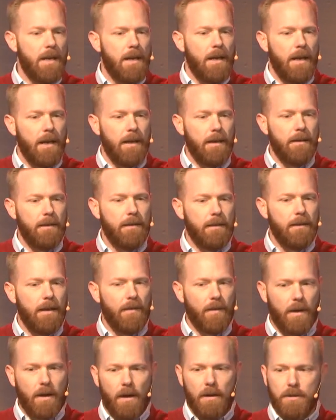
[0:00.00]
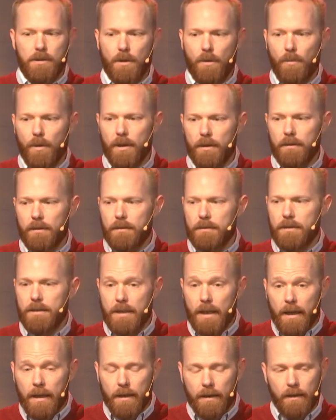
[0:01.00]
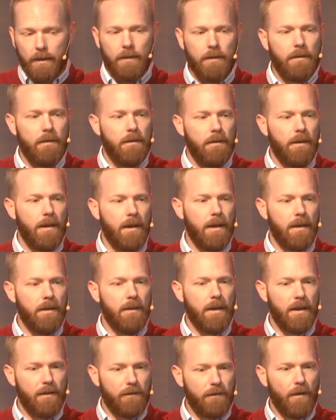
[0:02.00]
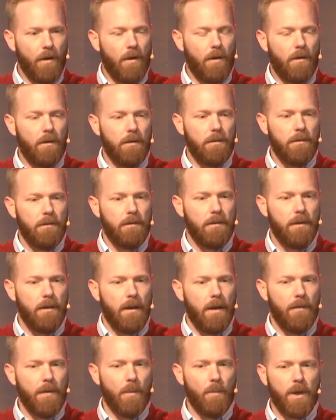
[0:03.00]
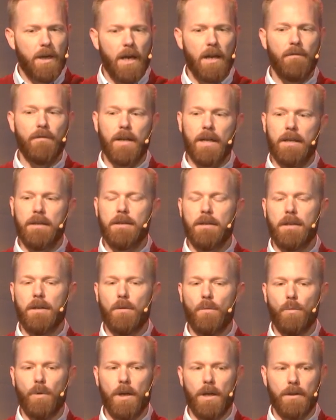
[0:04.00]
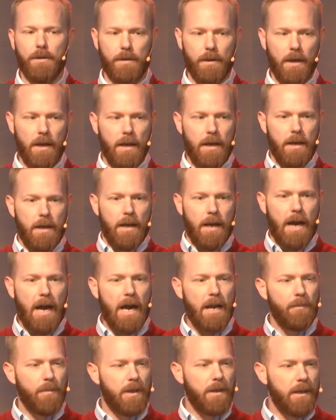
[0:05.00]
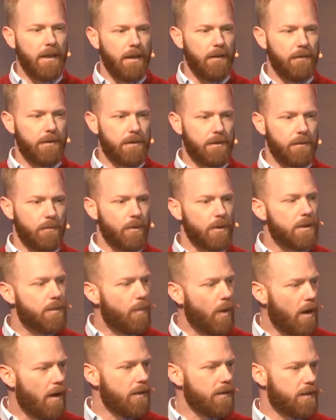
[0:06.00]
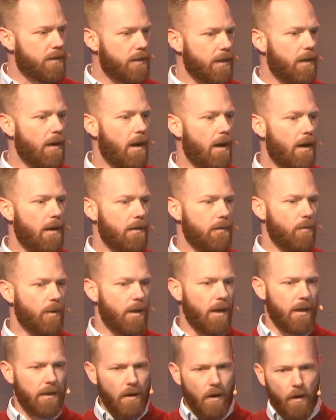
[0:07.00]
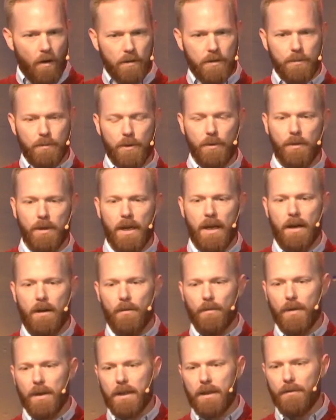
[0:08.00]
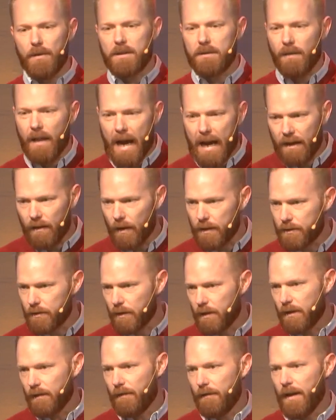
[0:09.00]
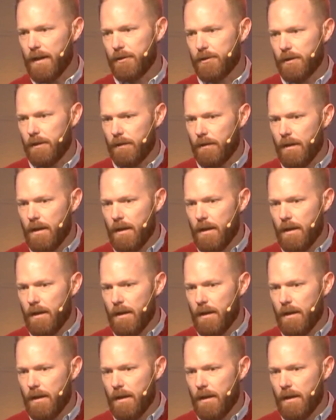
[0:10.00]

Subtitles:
and the consequent sin and fall. And then we kind of ended it with Adam and Eve's response to God when God calls them to account and they give this lackluster confession